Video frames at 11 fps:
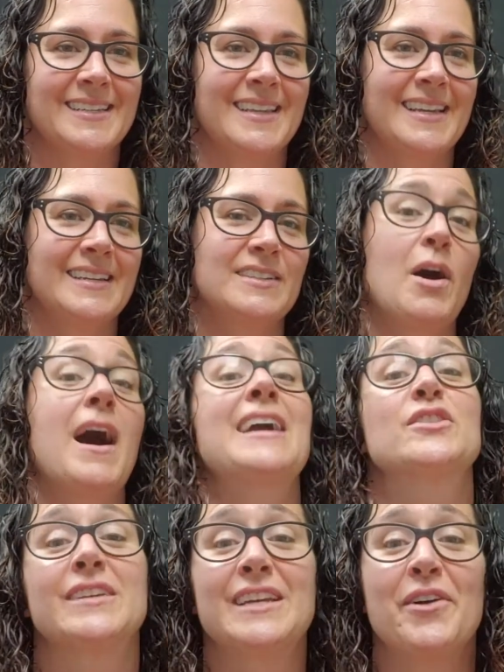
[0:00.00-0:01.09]
I think
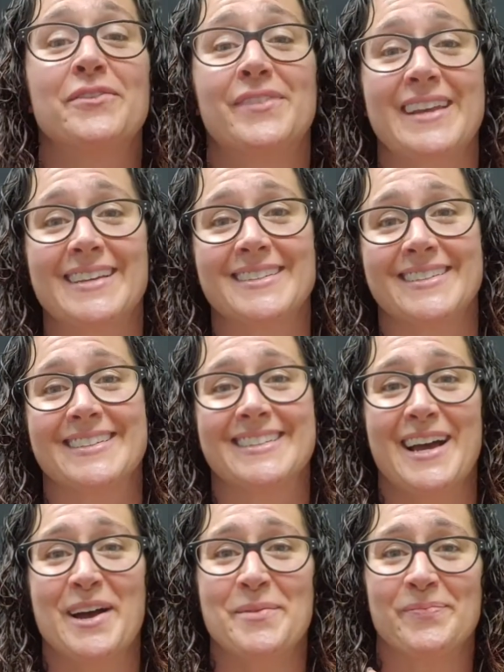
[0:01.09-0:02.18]
actually no, Vanessa's
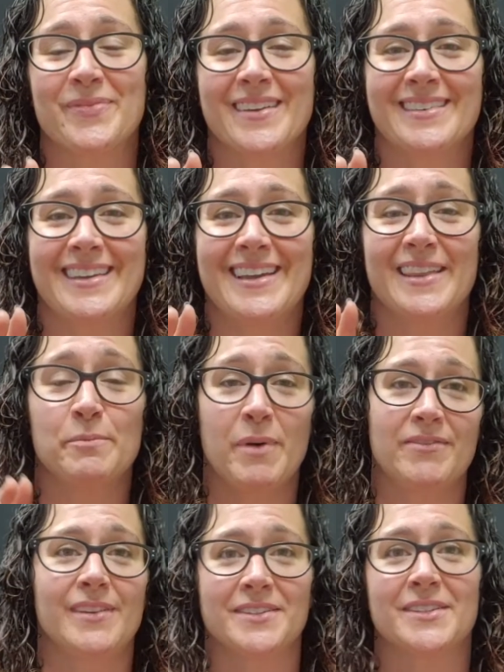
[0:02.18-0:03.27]
the
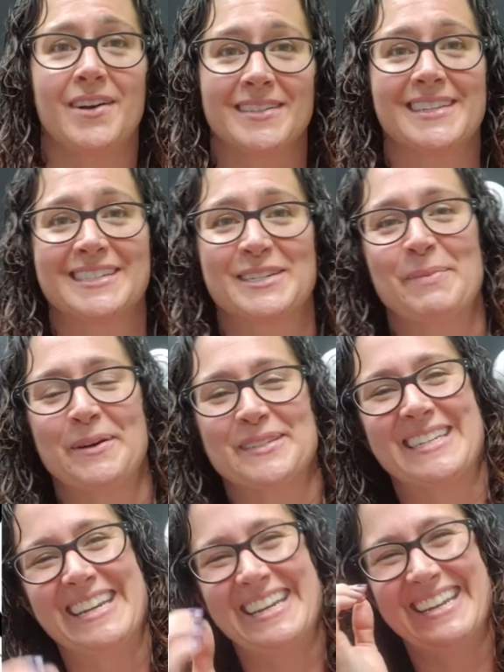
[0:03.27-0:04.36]
buffalo sauce that she
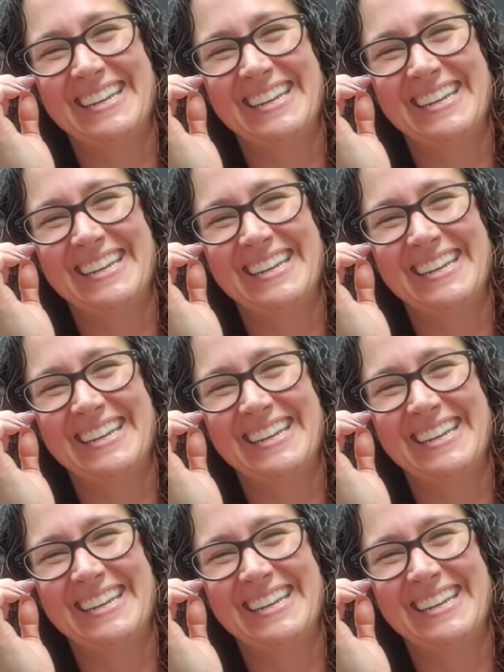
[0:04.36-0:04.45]
posted.